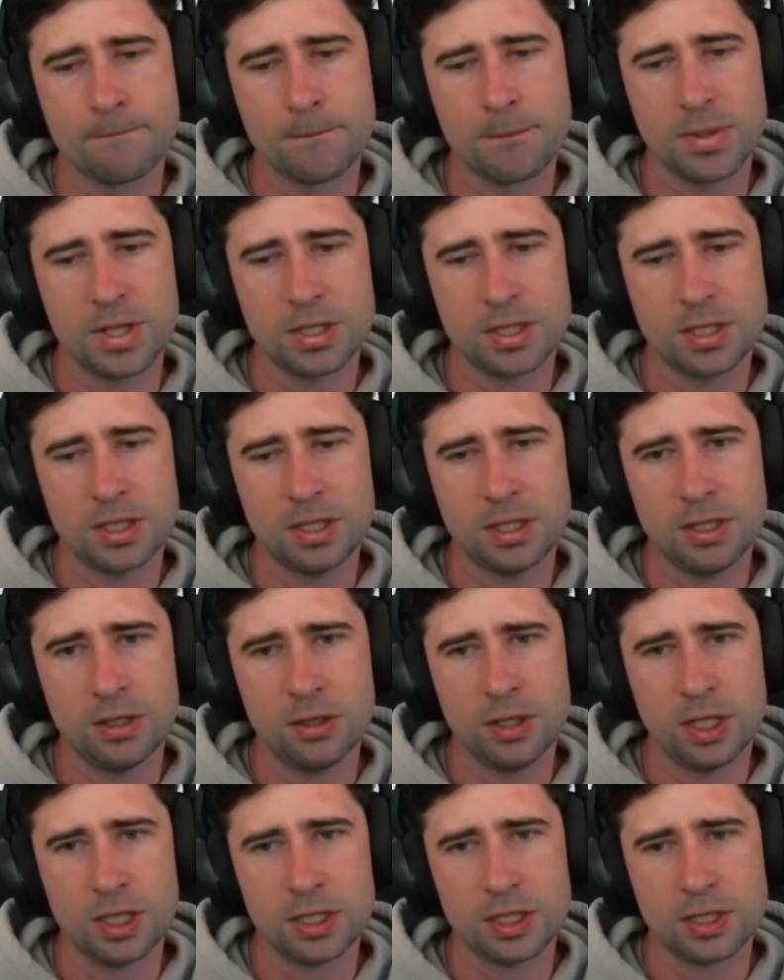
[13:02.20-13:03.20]
But you
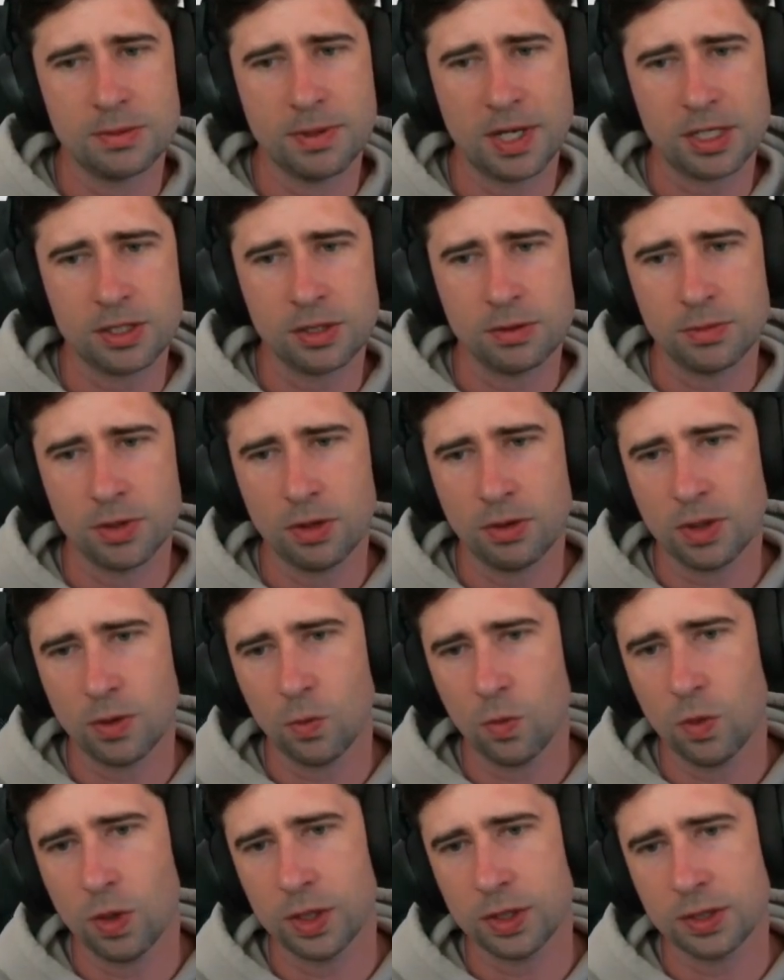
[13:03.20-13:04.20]
only get Spectrum going
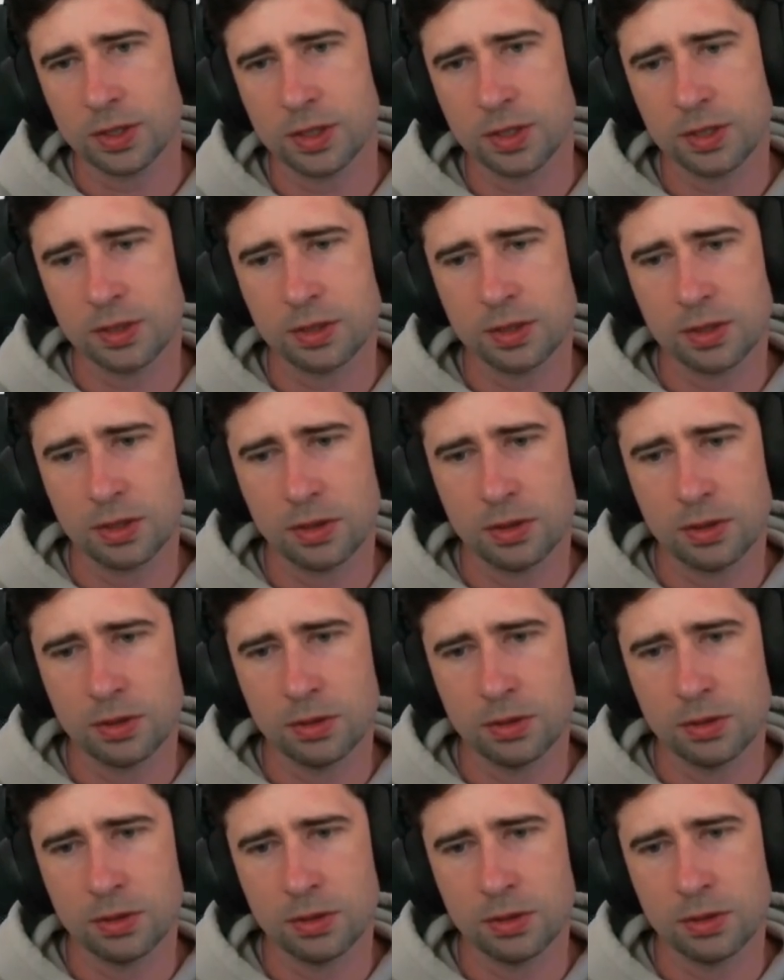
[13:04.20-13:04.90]
once, so...